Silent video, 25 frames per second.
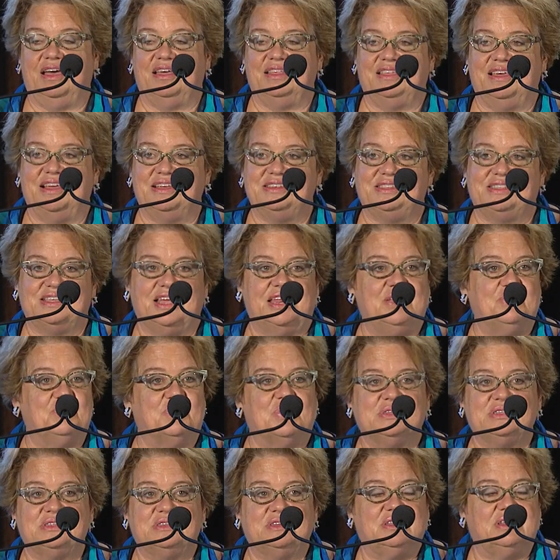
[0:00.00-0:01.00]
They said he
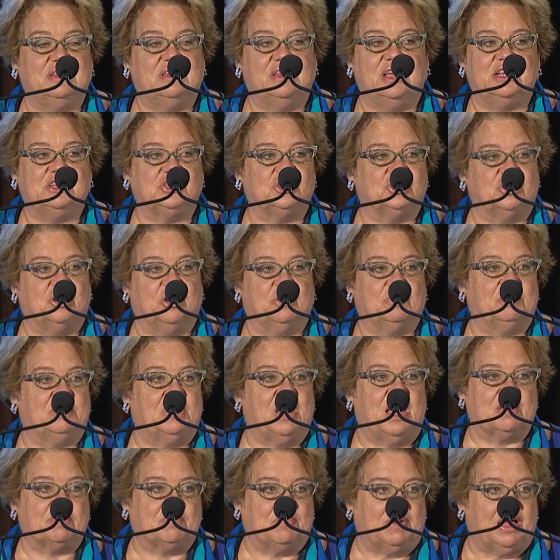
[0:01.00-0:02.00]
wasn't in H&R
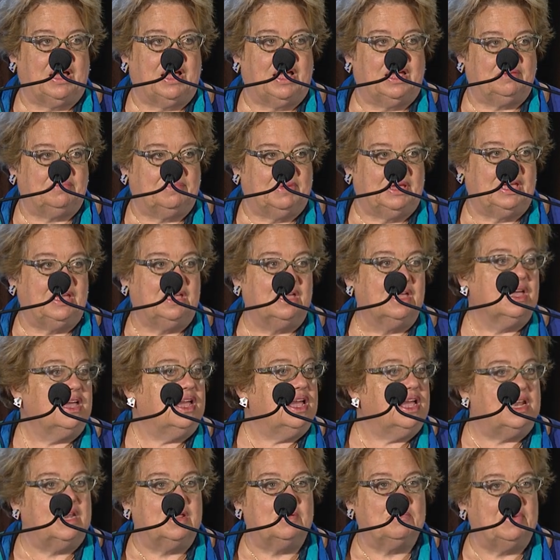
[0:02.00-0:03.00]
Block behind me.
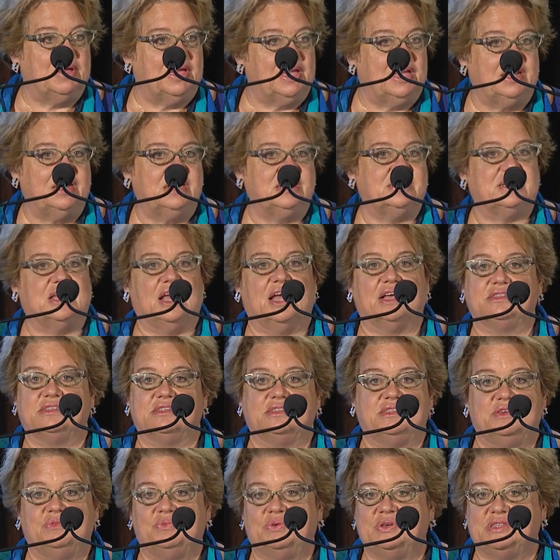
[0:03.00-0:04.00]
He didn't pay any
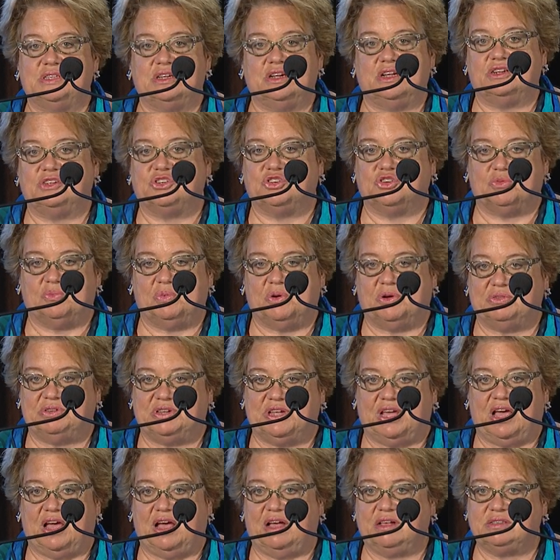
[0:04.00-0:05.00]
taxes. He wasn't on
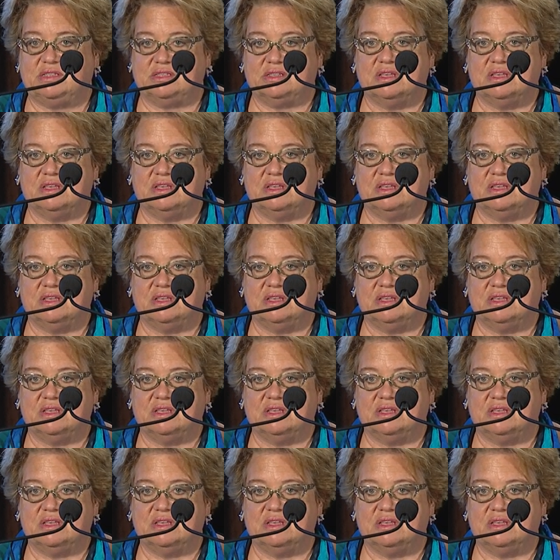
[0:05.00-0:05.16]
TurboTax.